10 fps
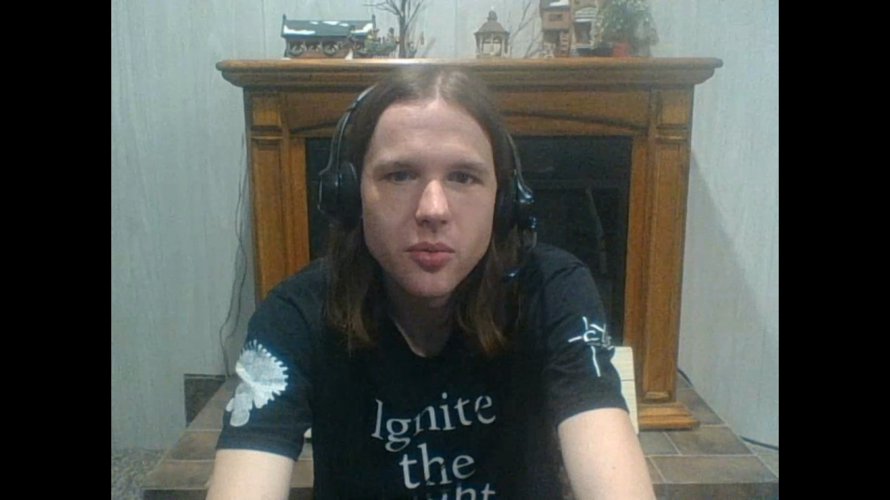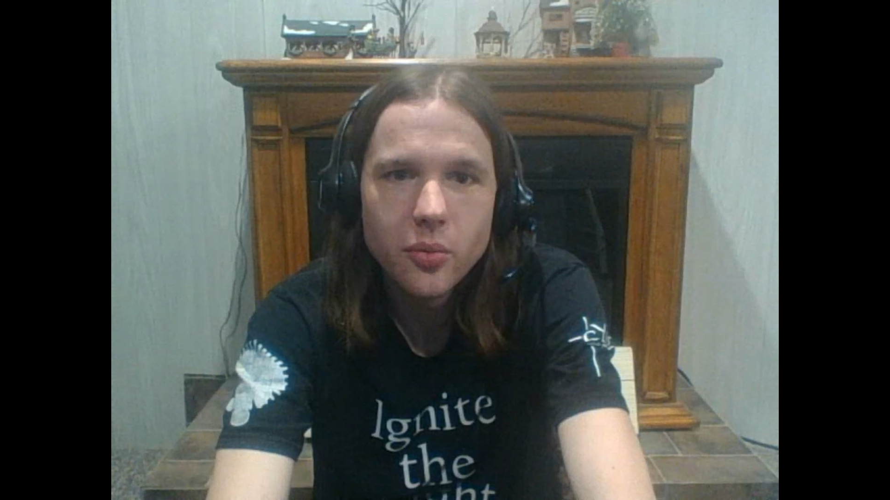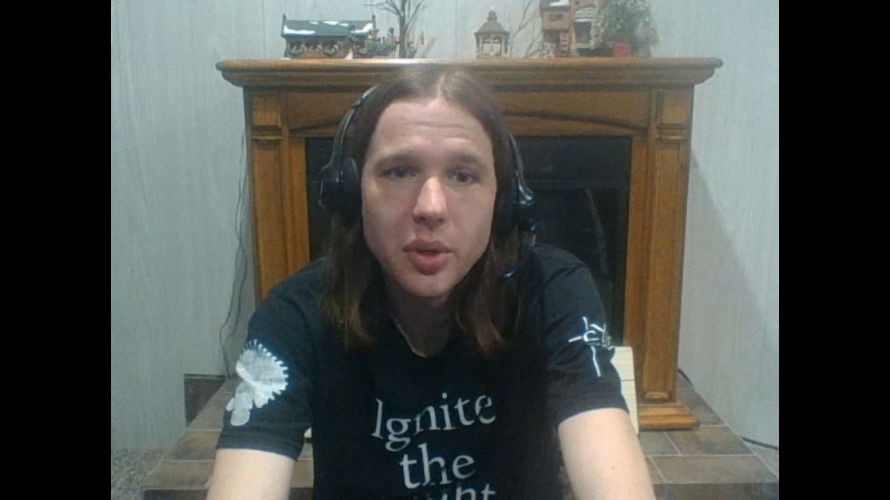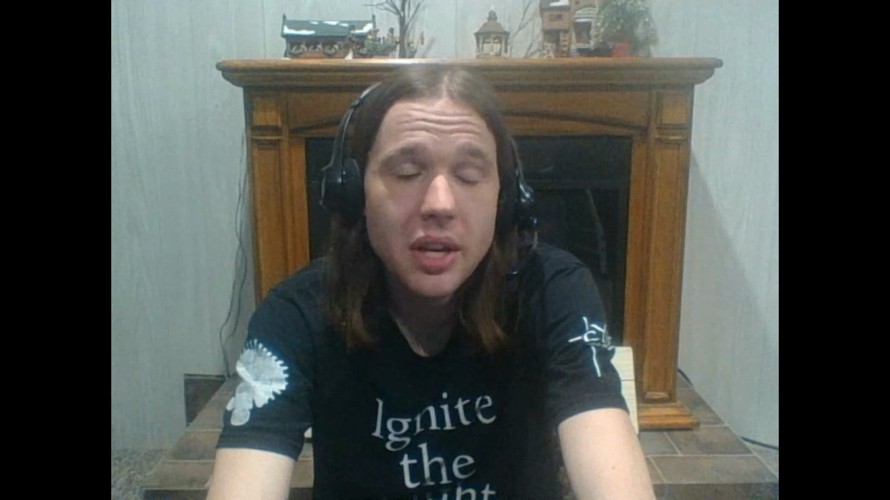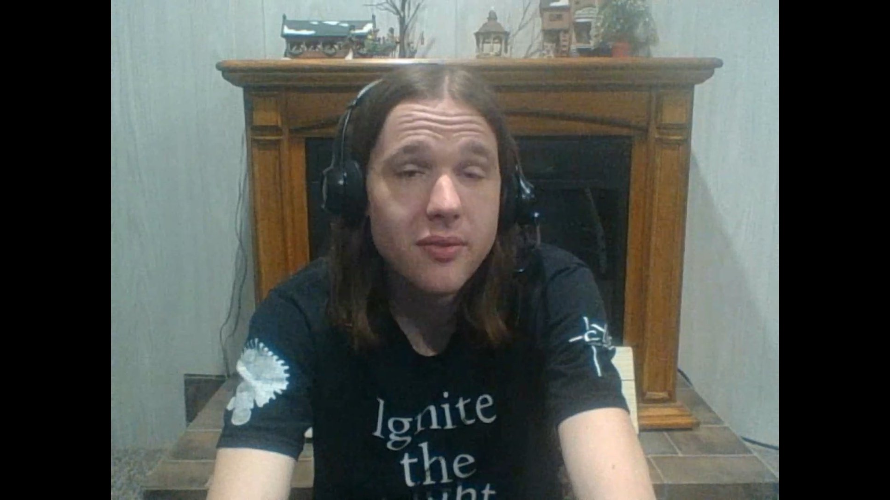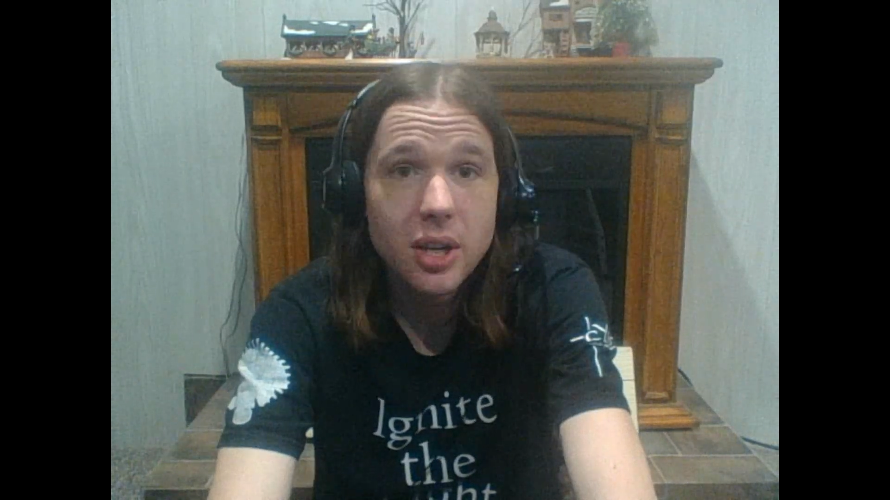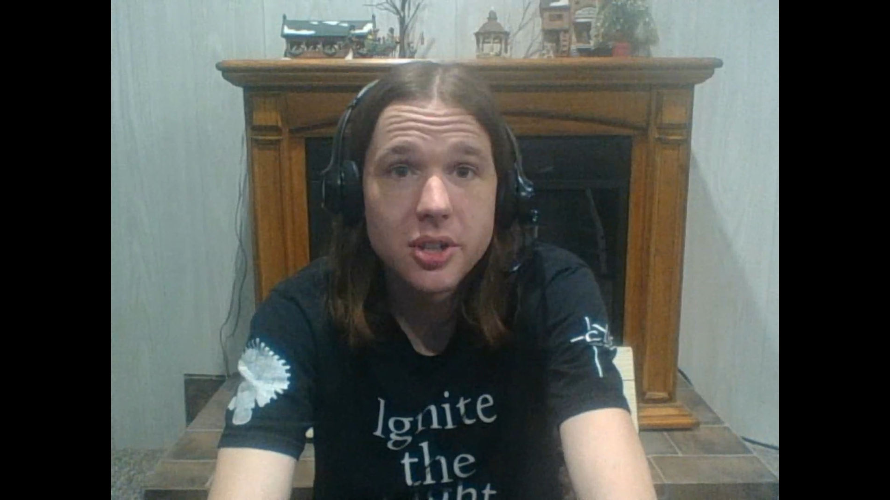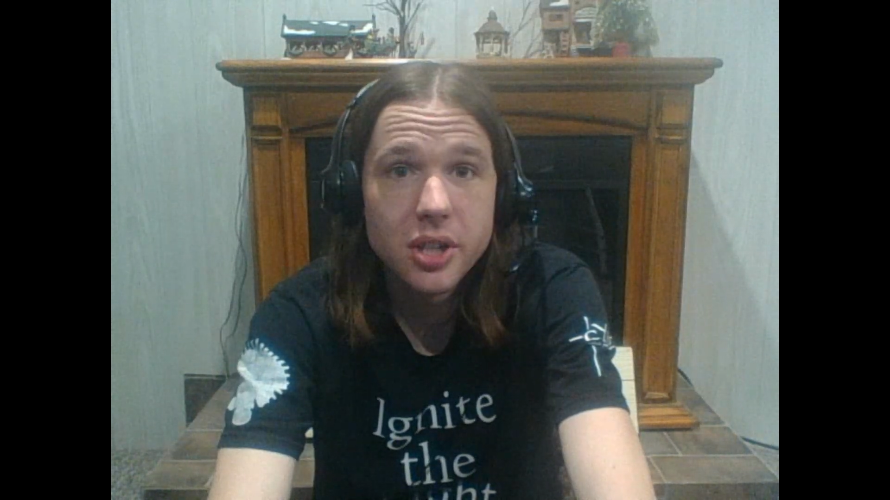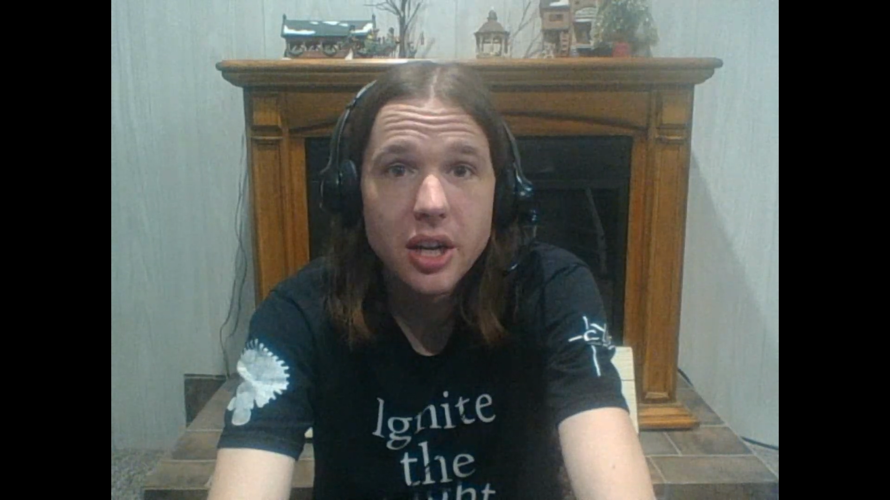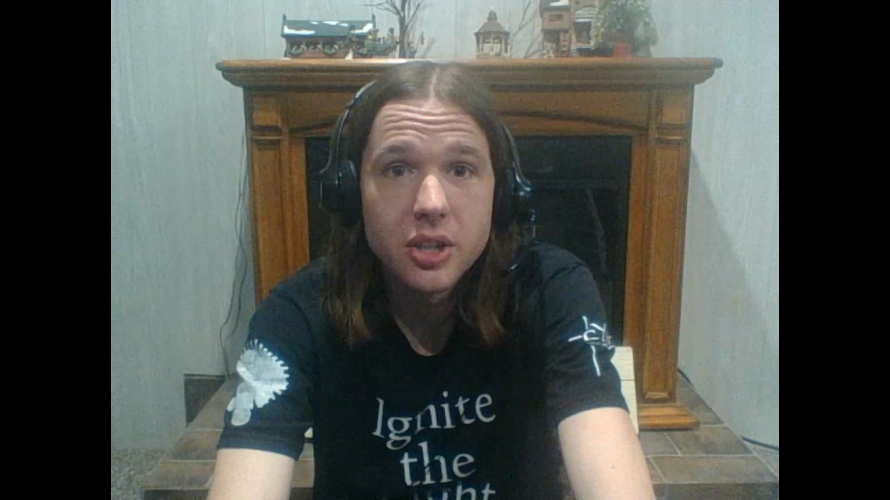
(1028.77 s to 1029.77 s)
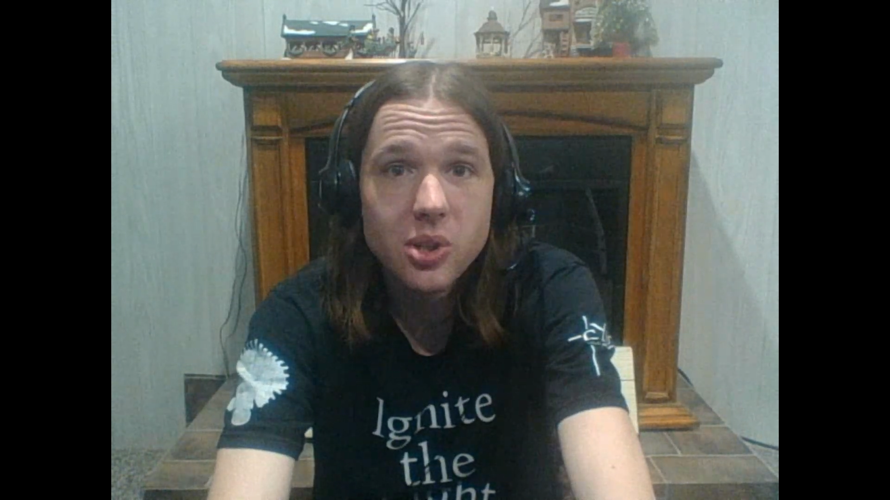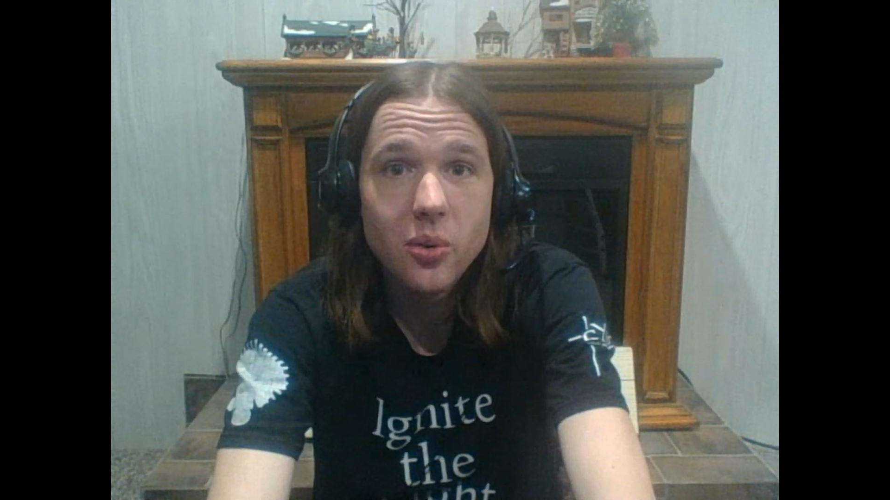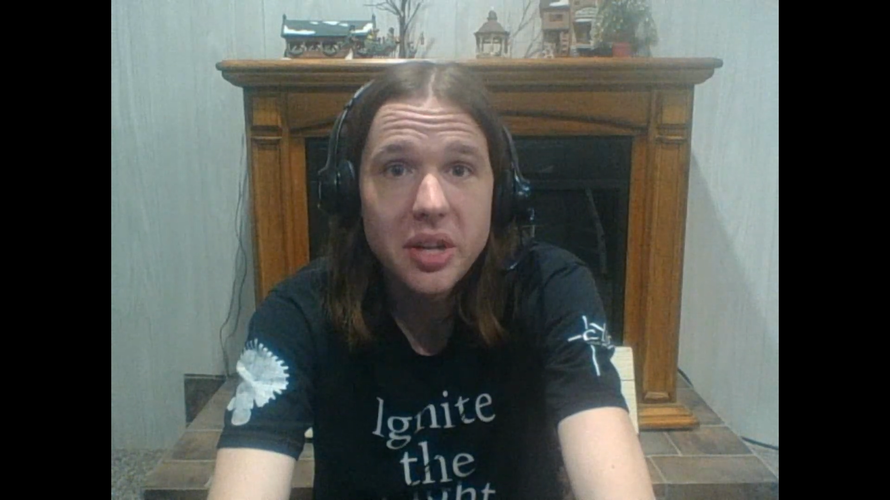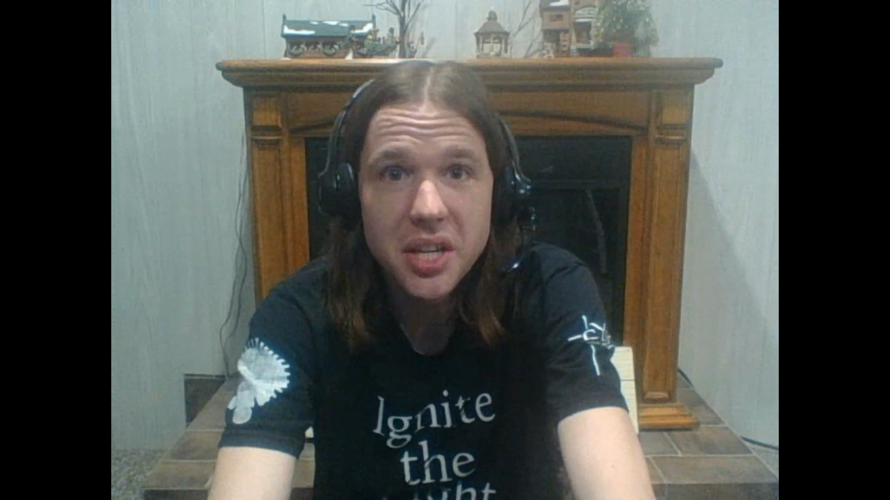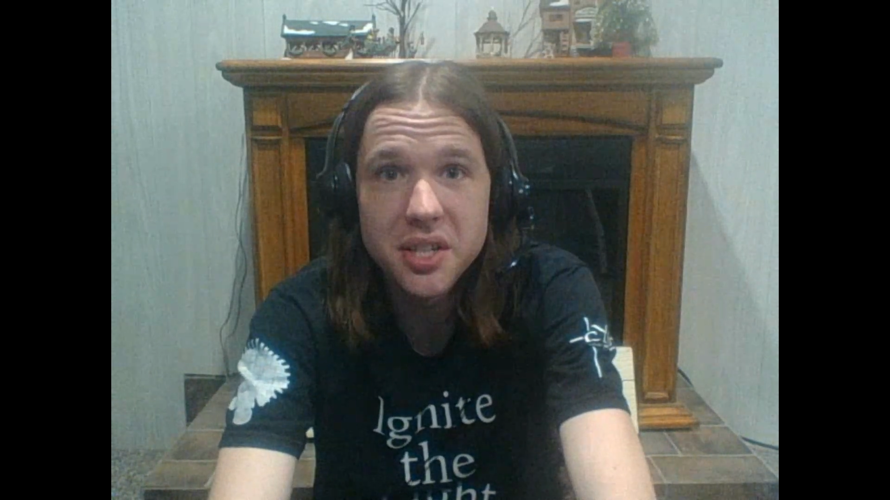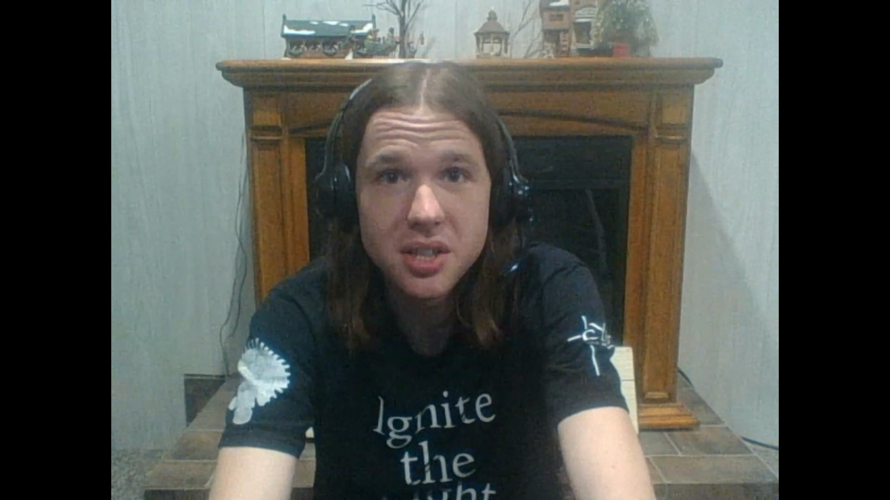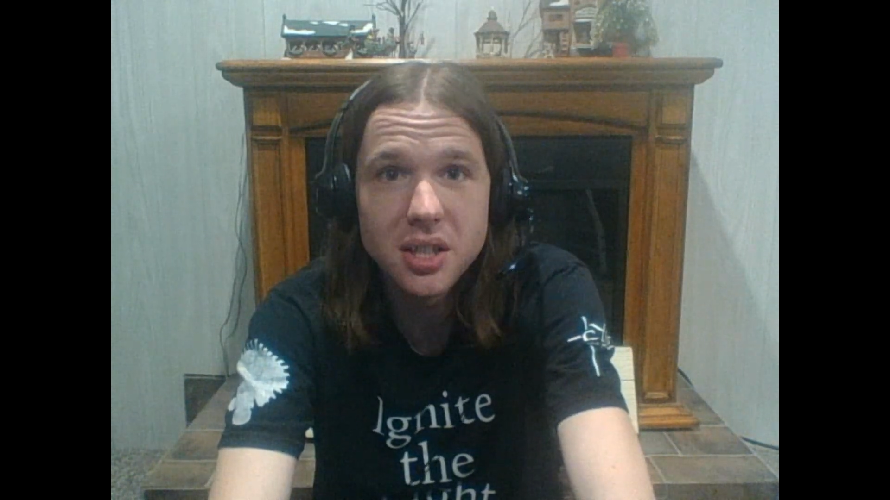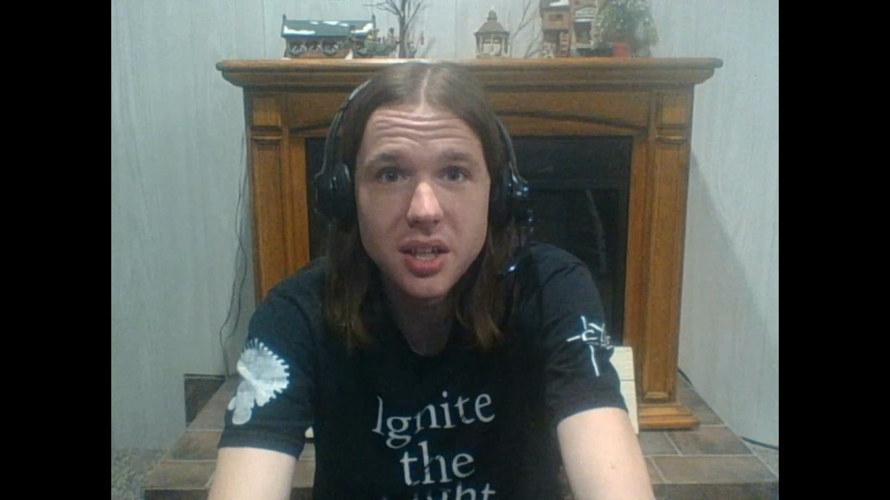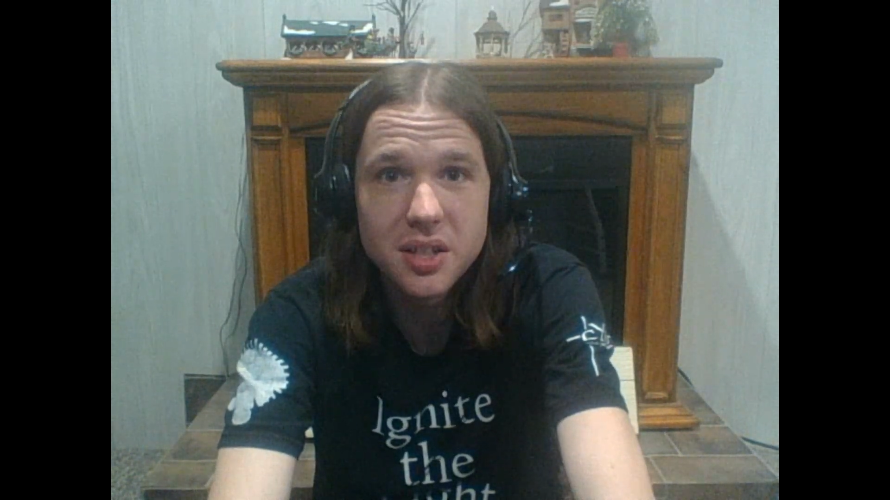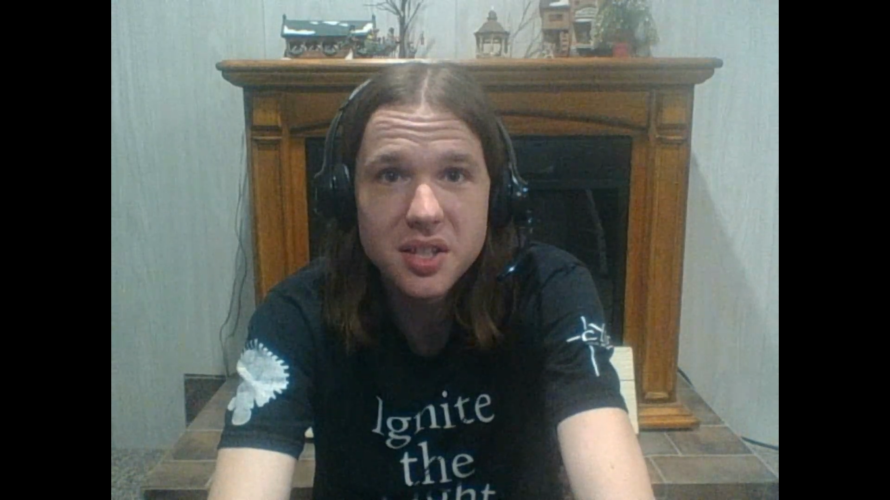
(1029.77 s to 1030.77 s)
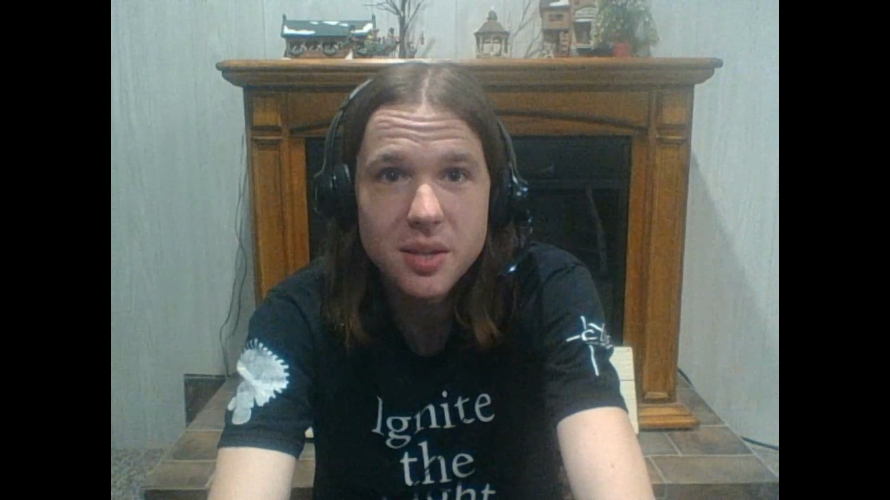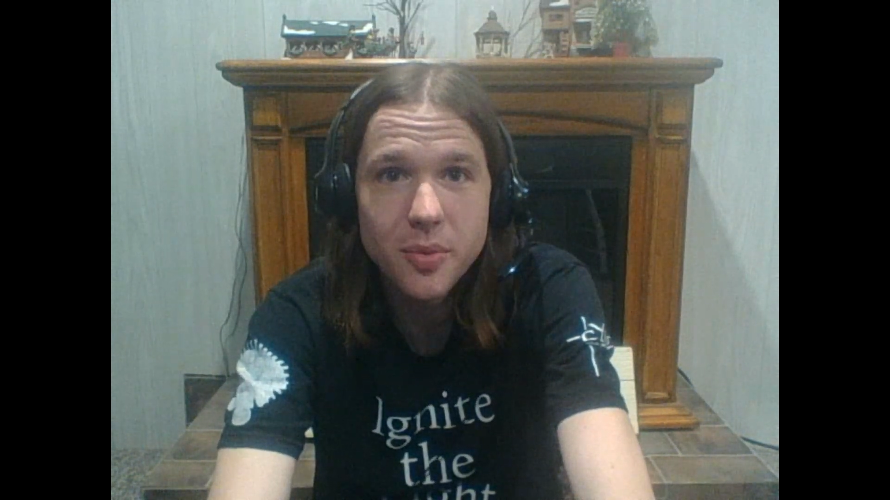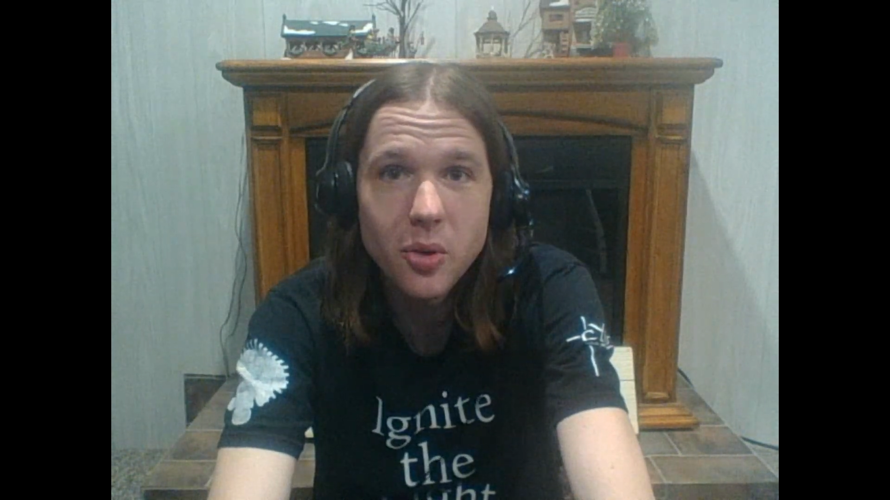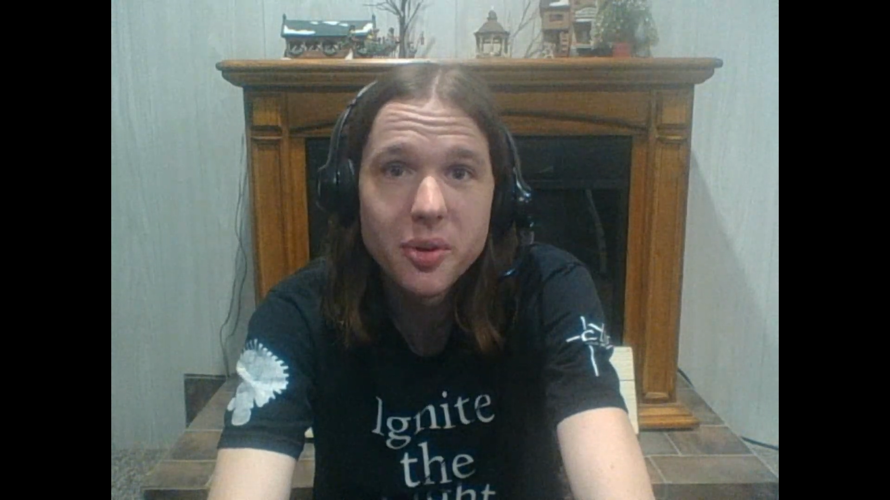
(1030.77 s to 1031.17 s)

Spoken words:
We never actually got to go into the gazebo,